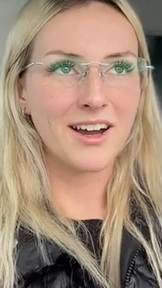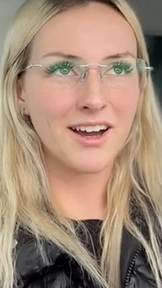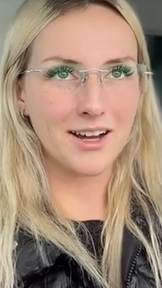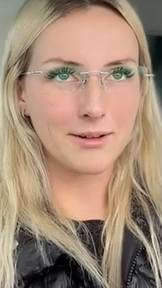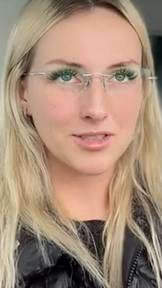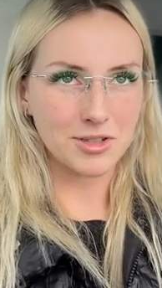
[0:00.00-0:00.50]

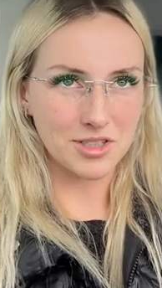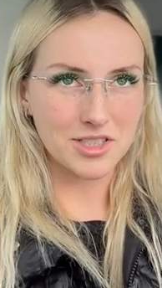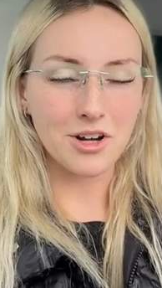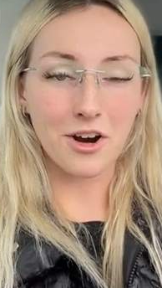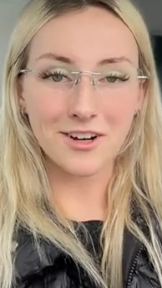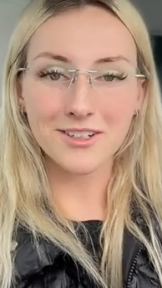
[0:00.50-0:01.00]
So to
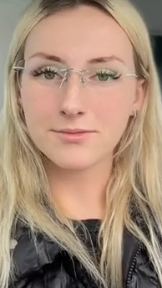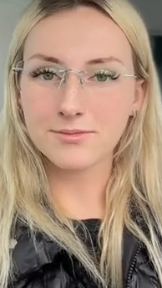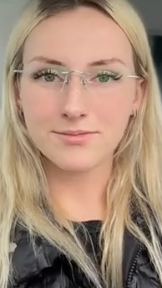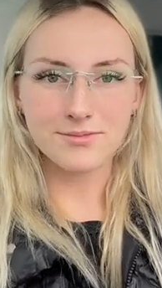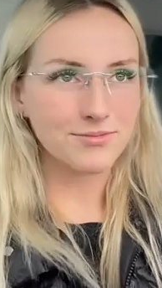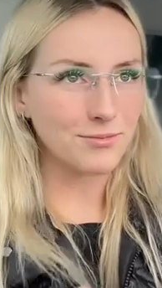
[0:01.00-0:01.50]
start,
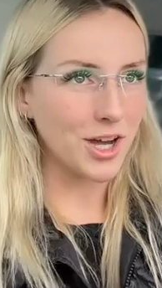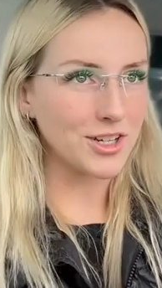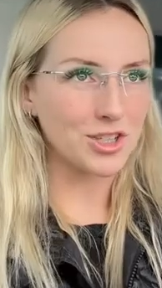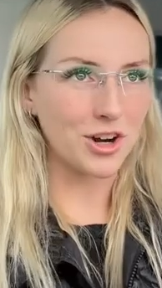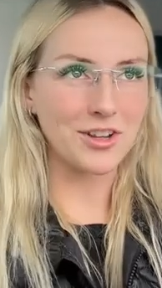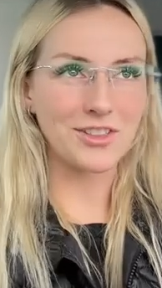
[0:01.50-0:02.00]
we got to
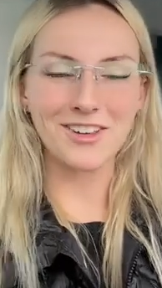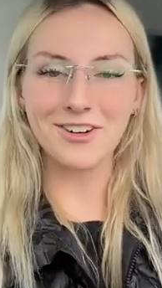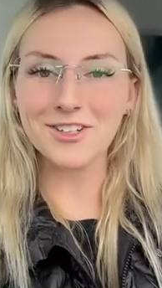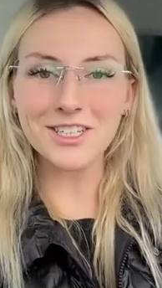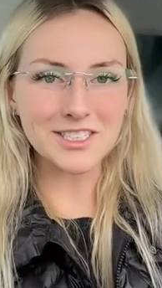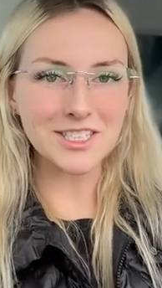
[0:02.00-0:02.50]
start in the earliest